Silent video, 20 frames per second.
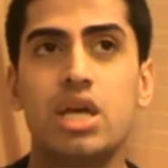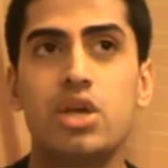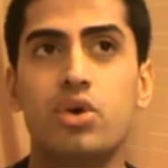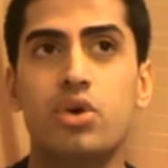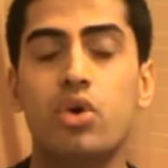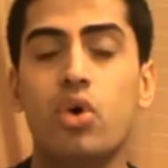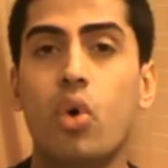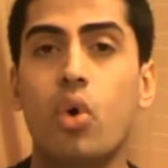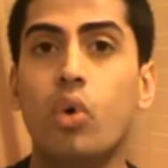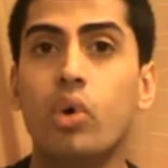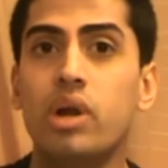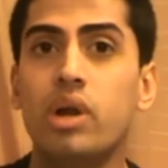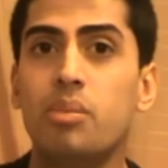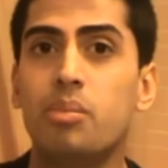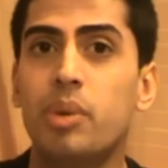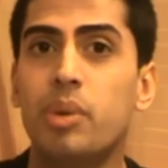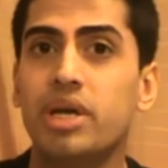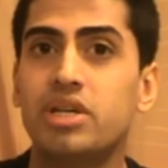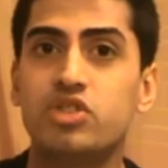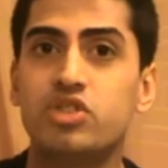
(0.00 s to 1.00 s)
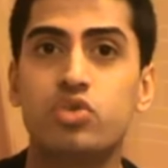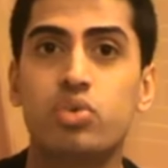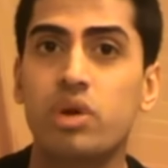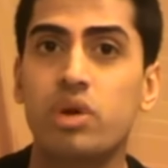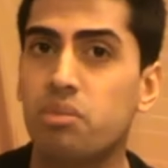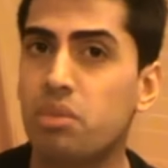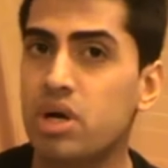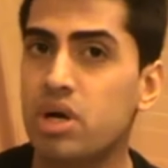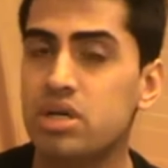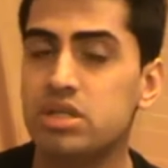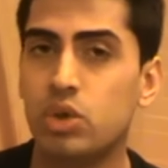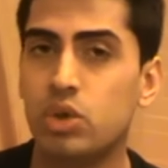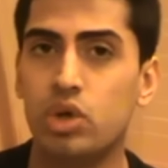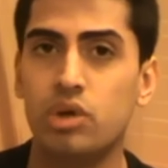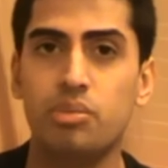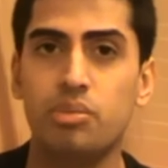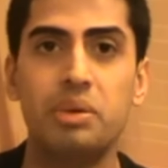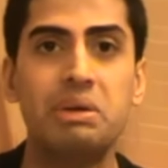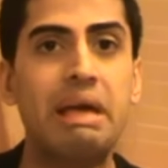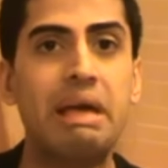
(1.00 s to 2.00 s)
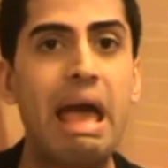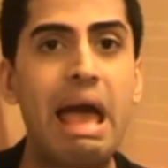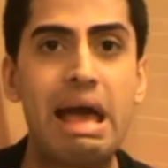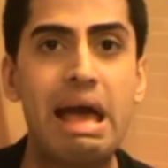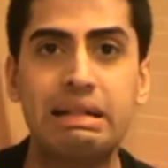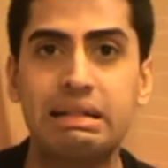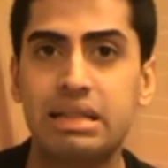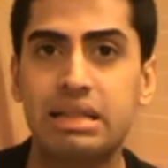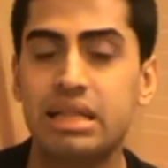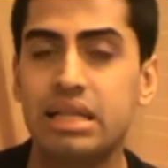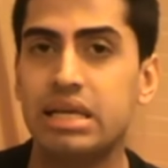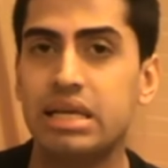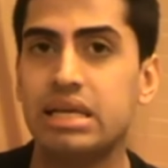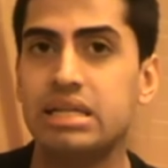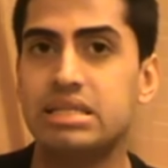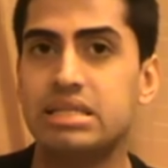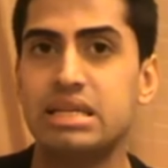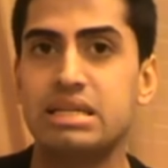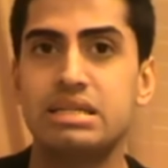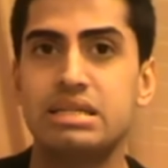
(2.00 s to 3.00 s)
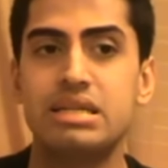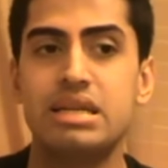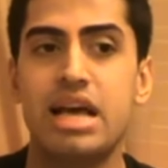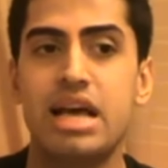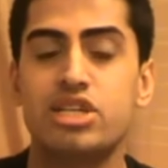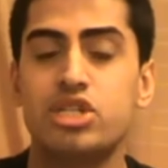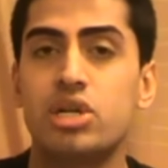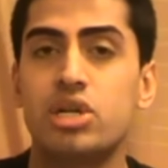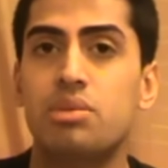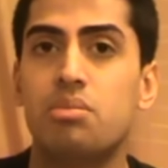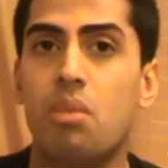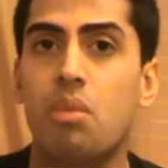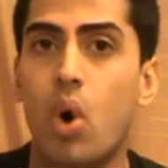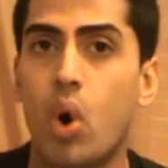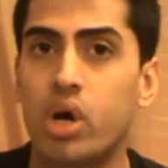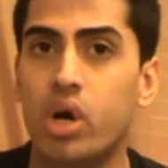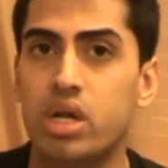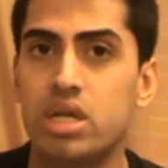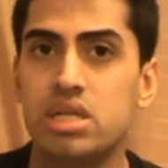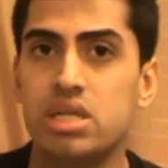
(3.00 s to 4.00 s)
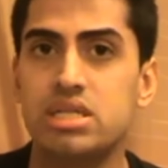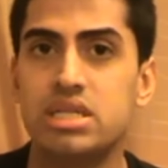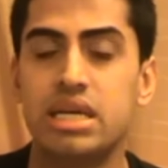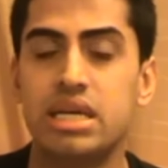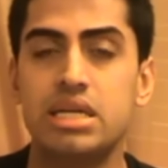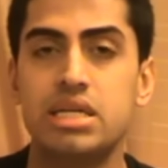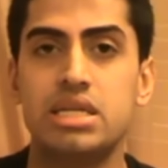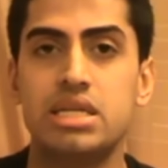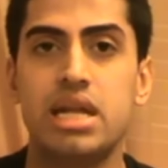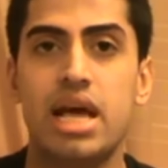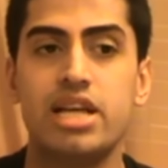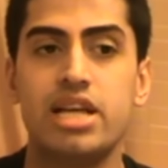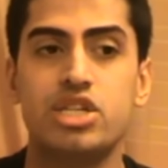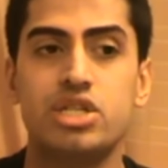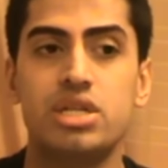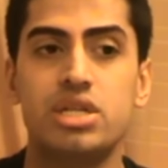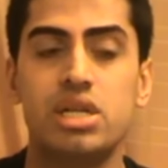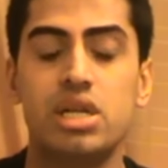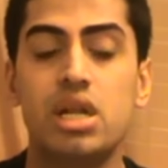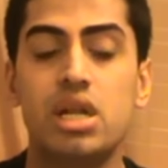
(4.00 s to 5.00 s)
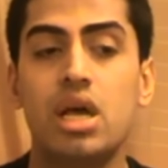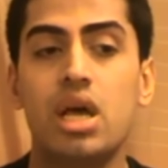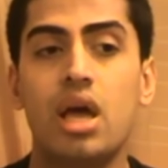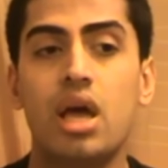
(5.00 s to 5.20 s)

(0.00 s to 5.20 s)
You know, Olympic swimmers, Olympic athletes, international models, international